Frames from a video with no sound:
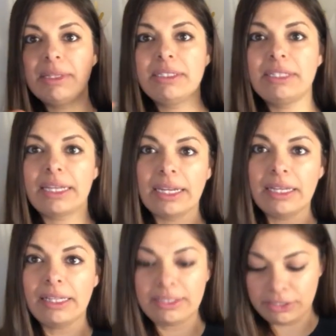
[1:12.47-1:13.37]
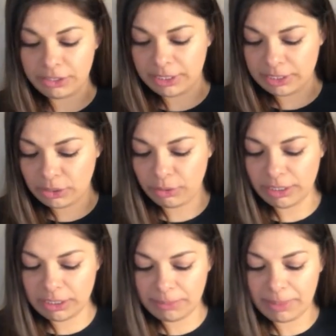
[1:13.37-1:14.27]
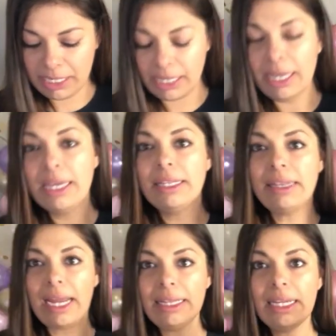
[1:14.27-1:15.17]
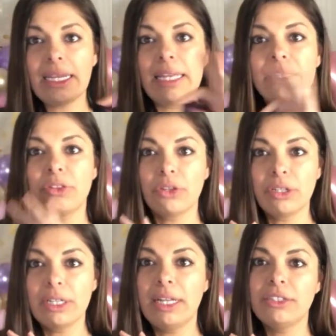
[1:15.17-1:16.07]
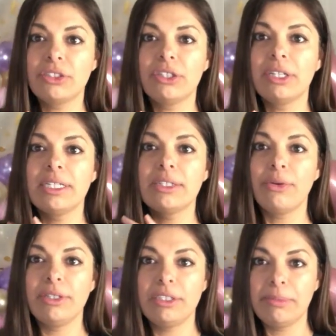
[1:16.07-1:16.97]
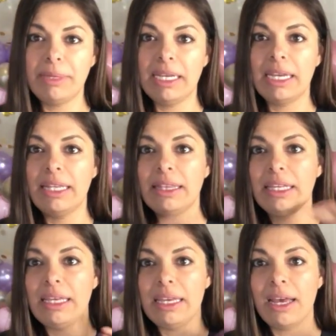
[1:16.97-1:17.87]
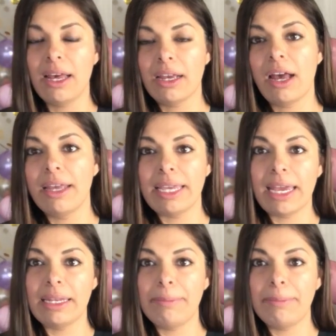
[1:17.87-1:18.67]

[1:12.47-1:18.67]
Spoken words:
the second cluster is going to be lilac, and the third cluster is going to be in the cotton candy